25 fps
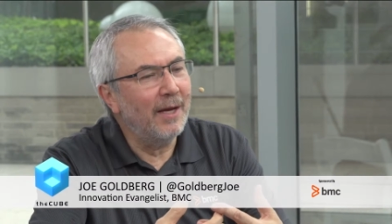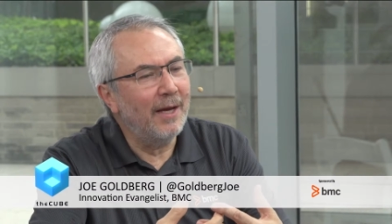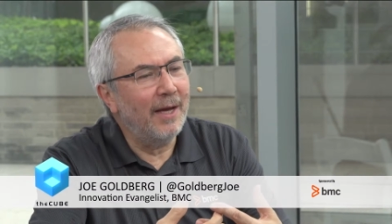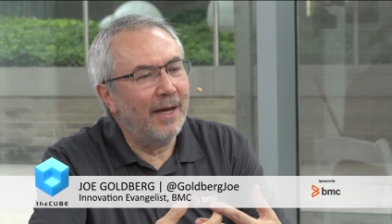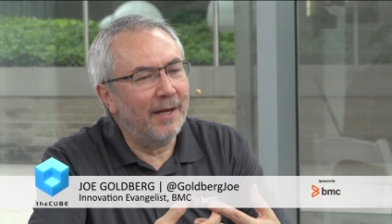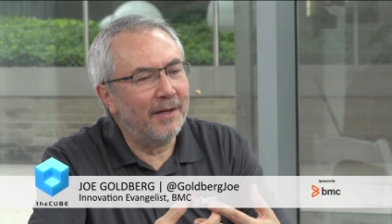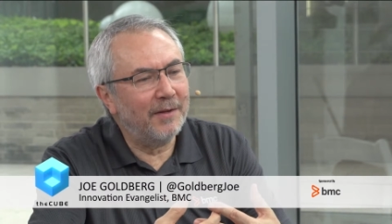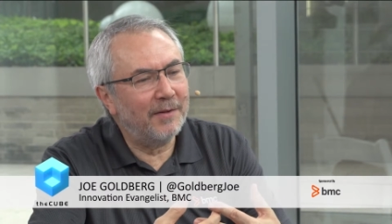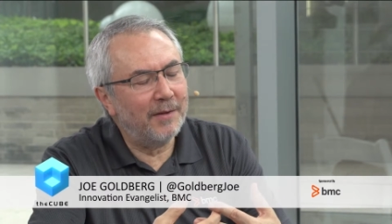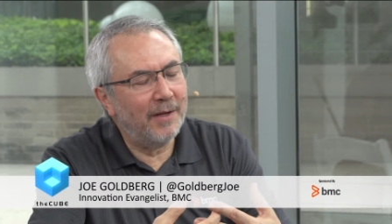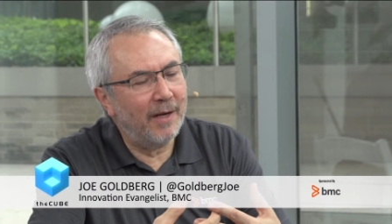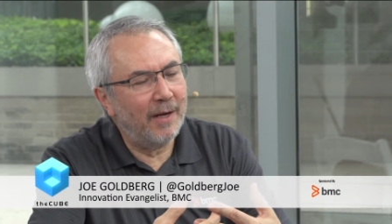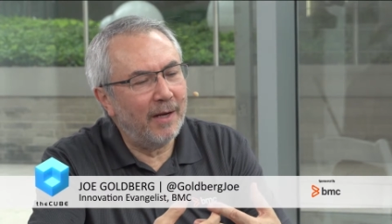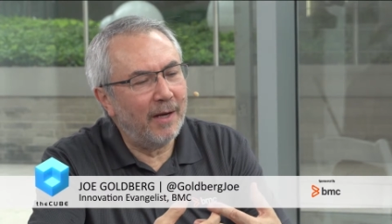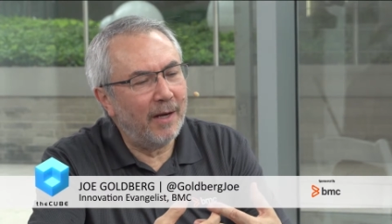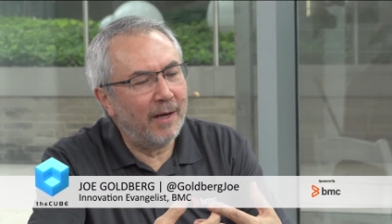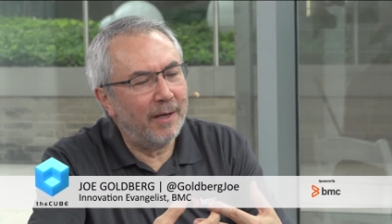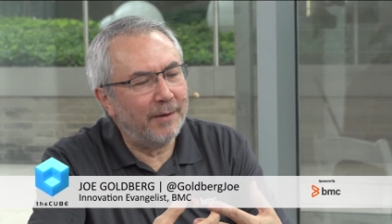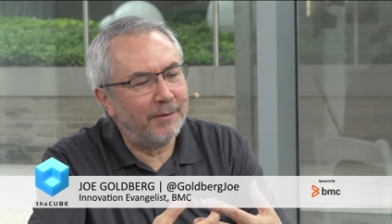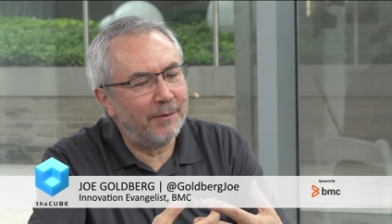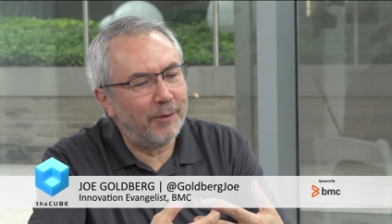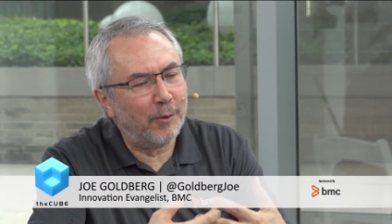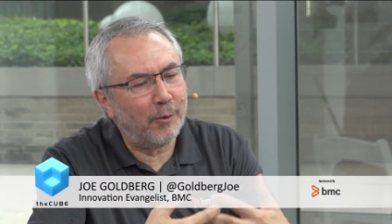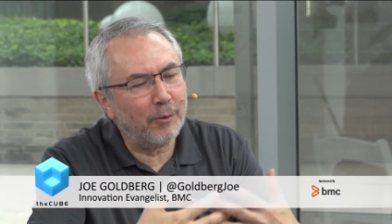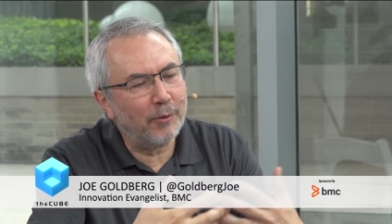as,
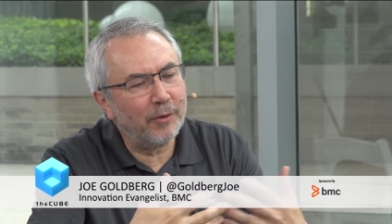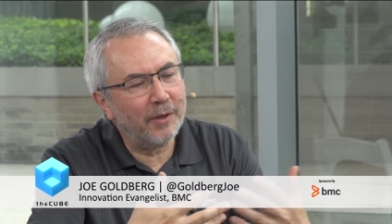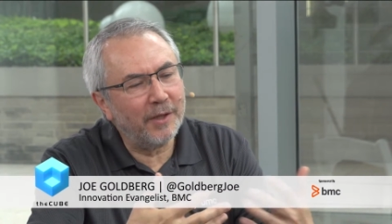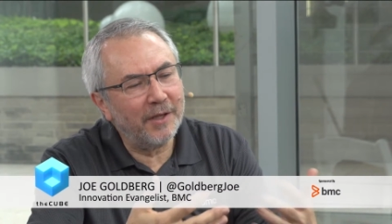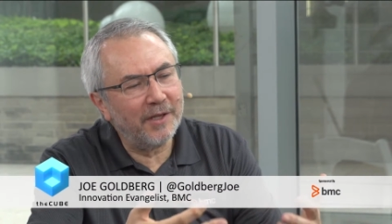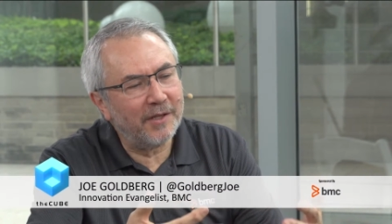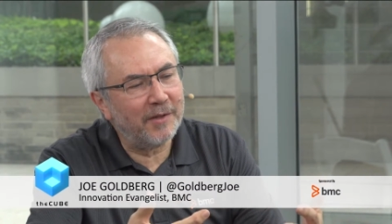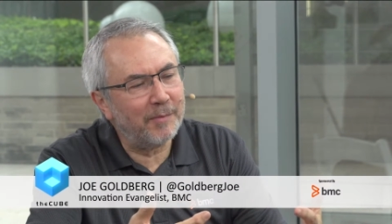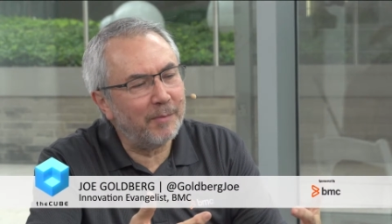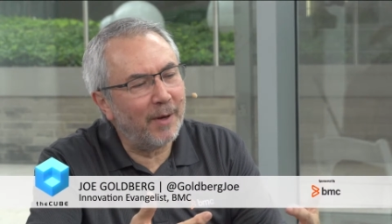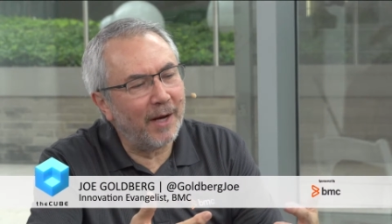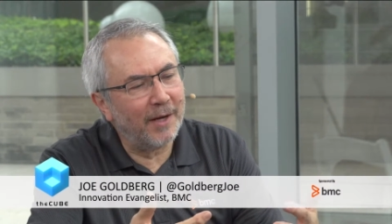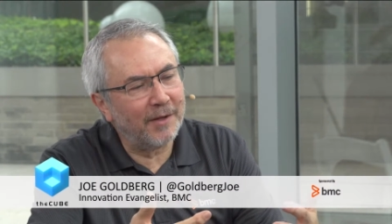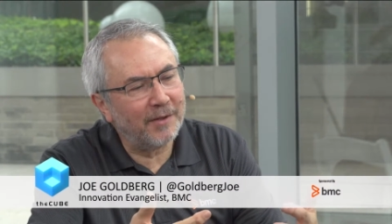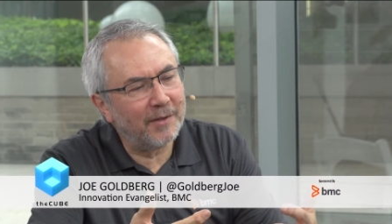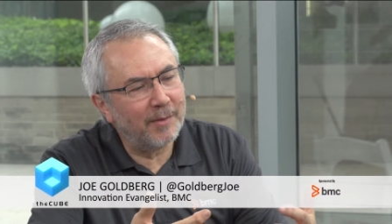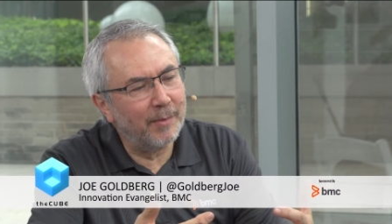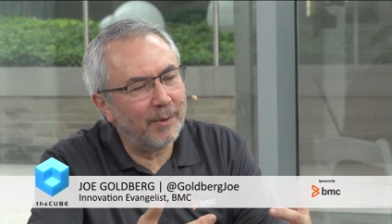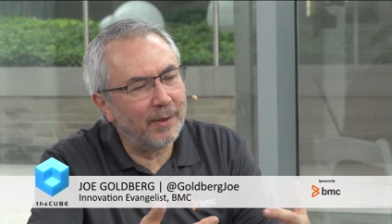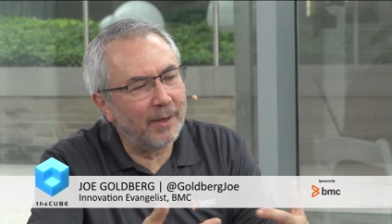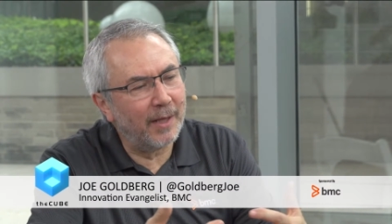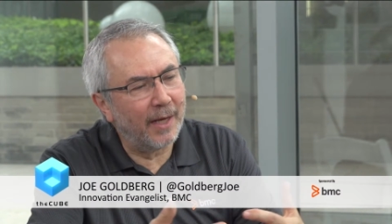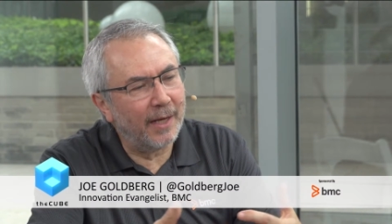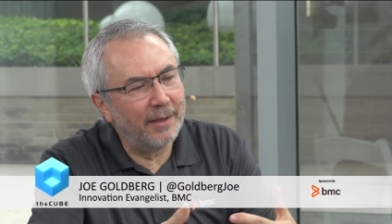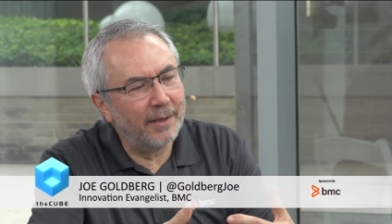as early as
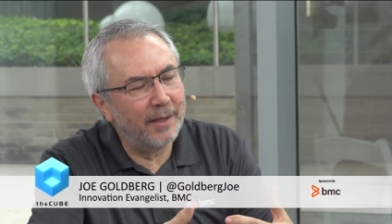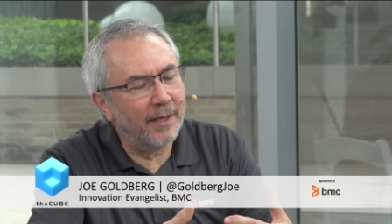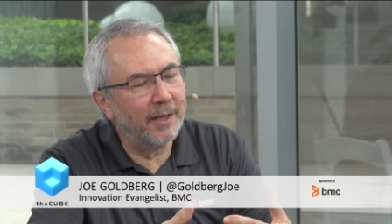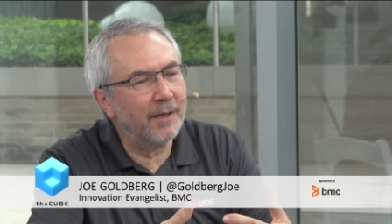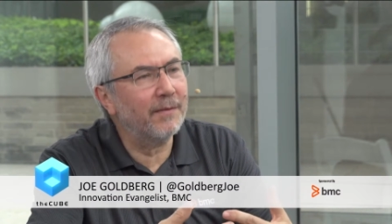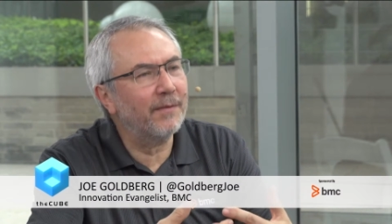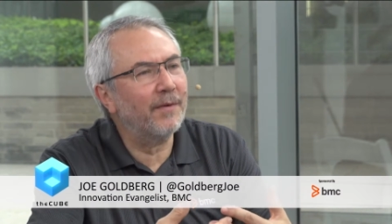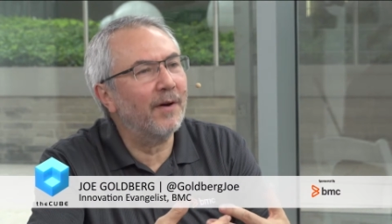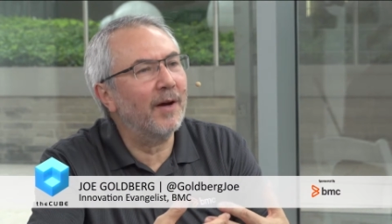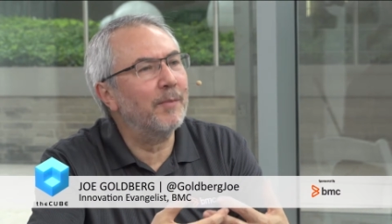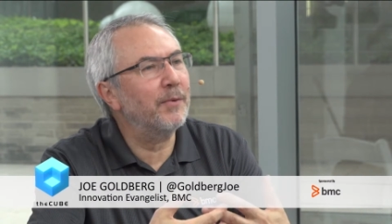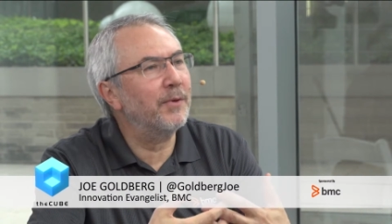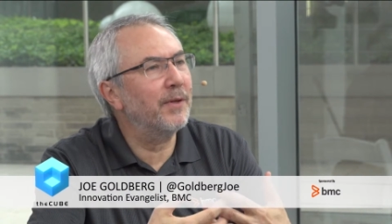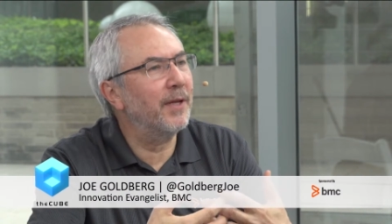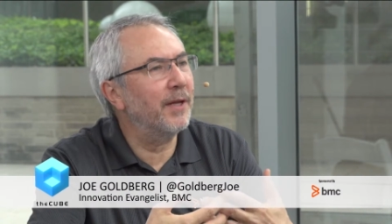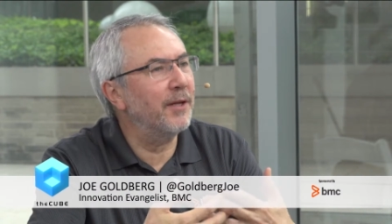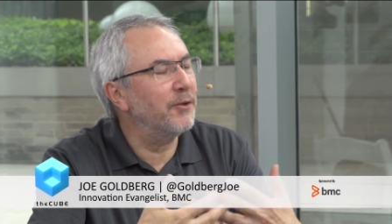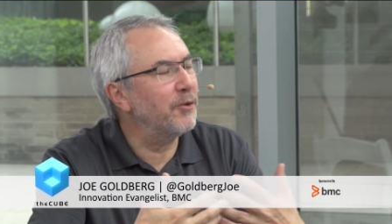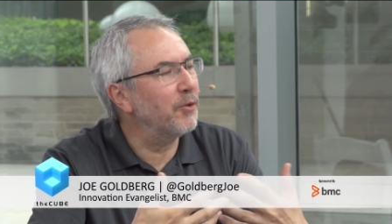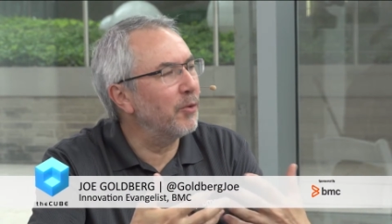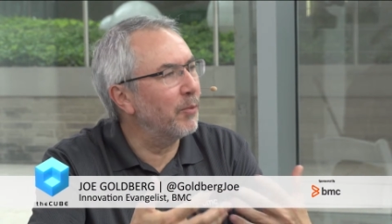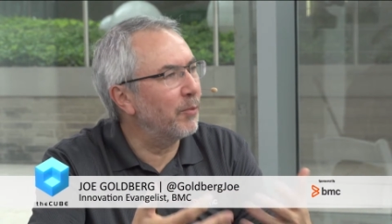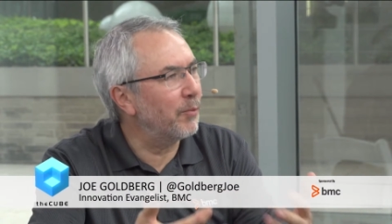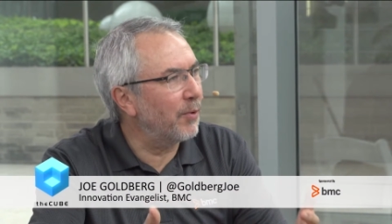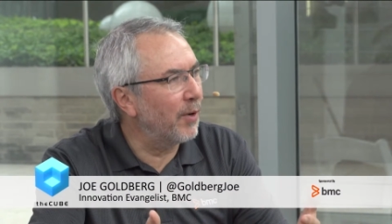possible, identify
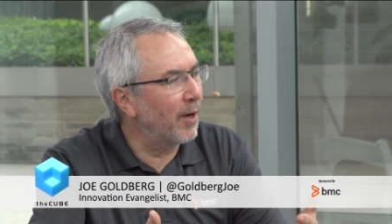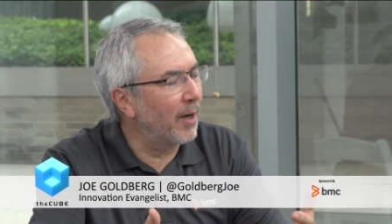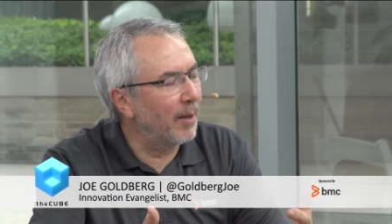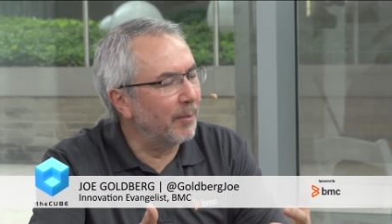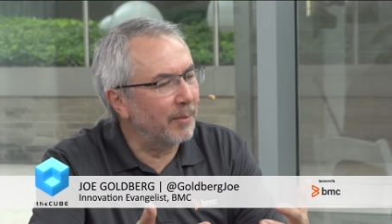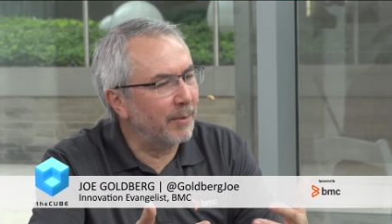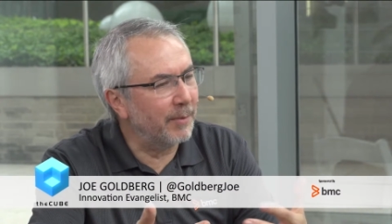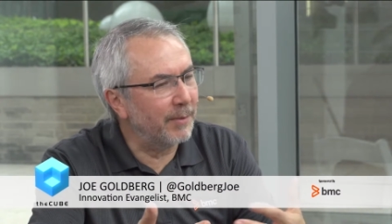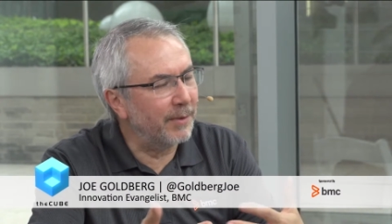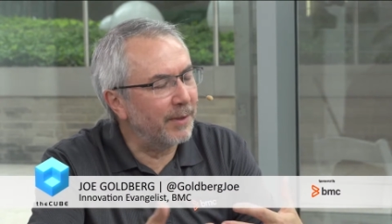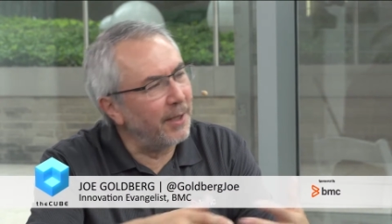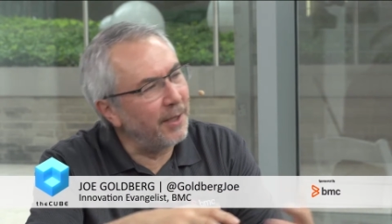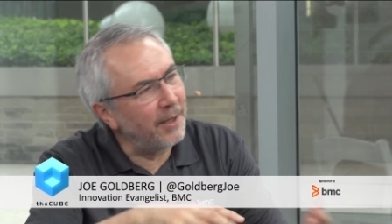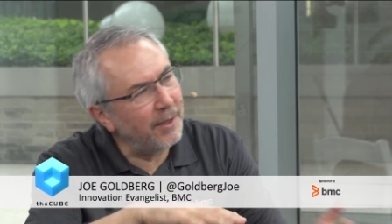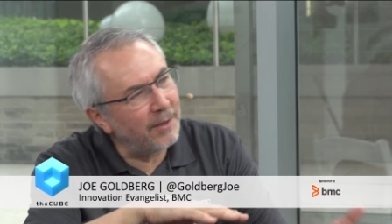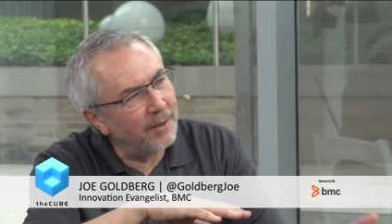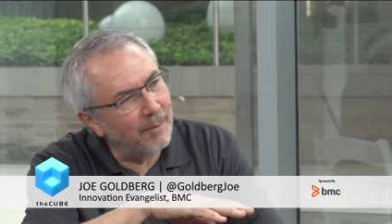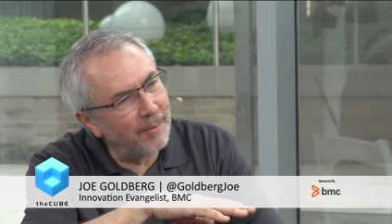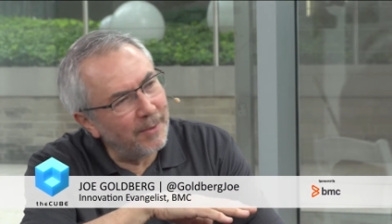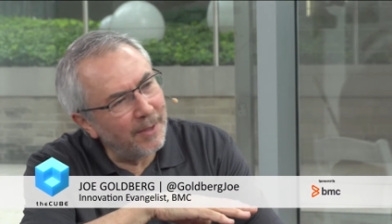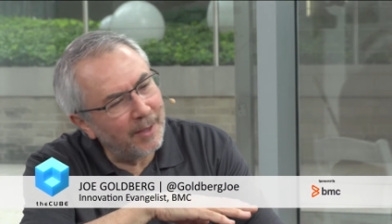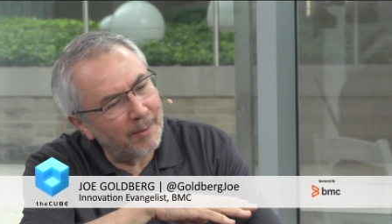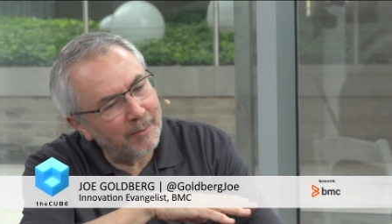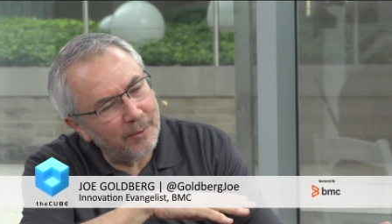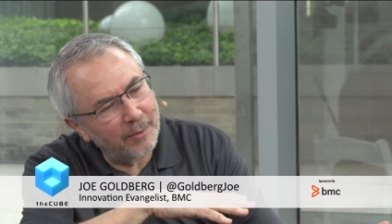potential problems. They need to
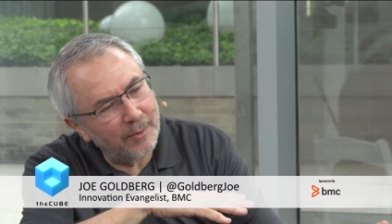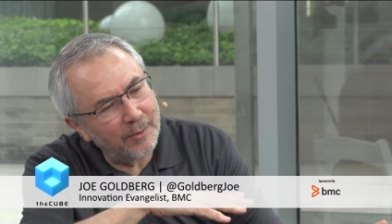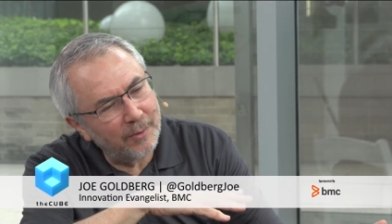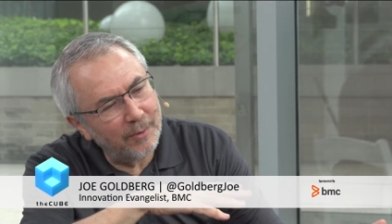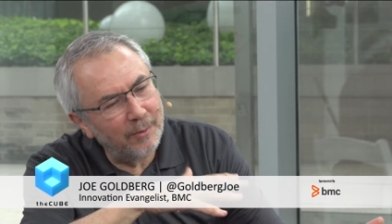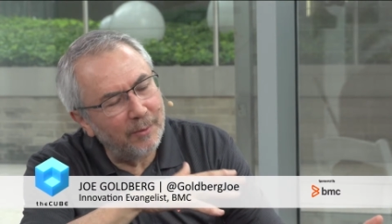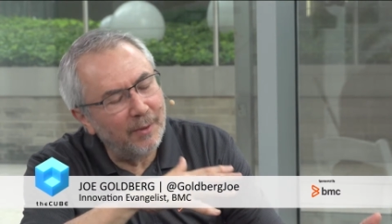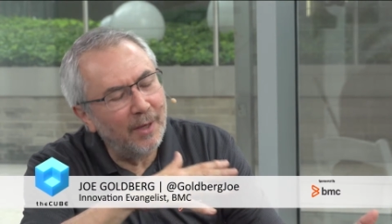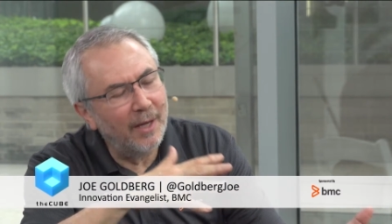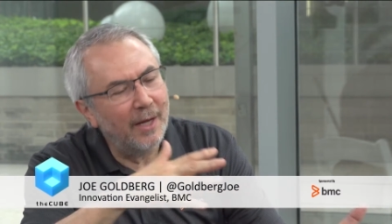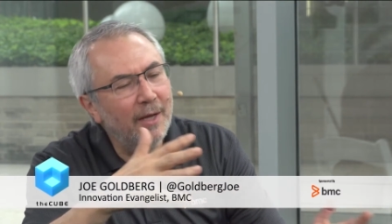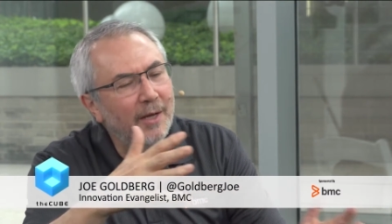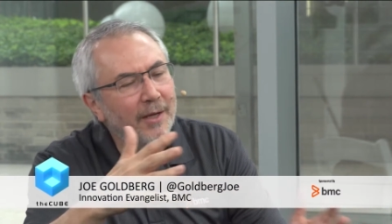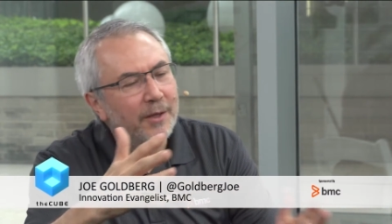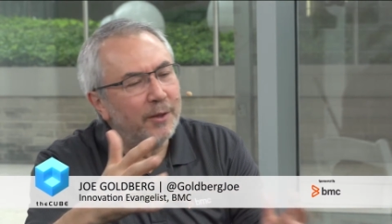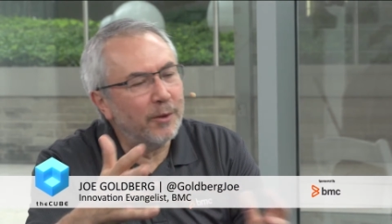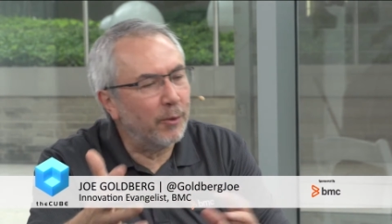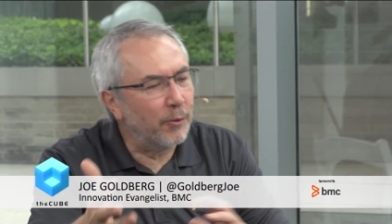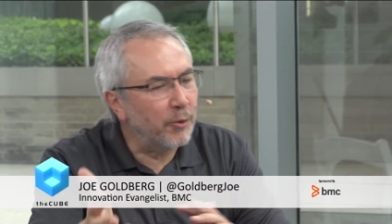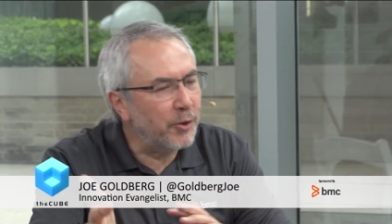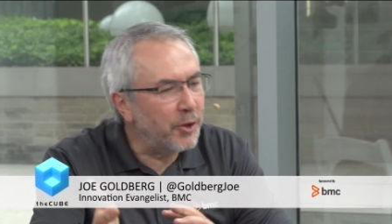be able to, you know,